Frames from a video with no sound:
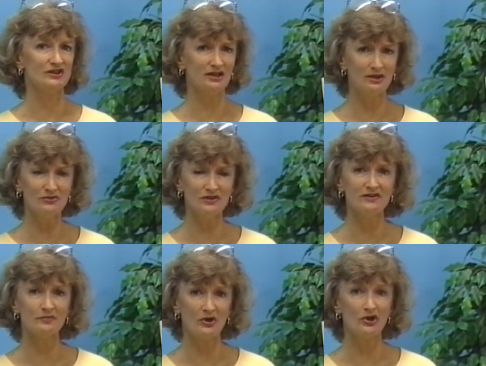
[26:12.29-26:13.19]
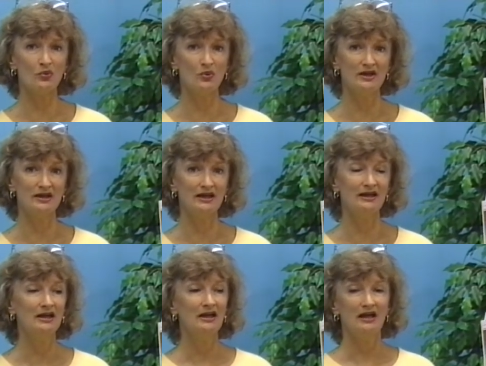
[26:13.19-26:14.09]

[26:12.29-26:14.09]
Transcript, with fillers: that come to this park one night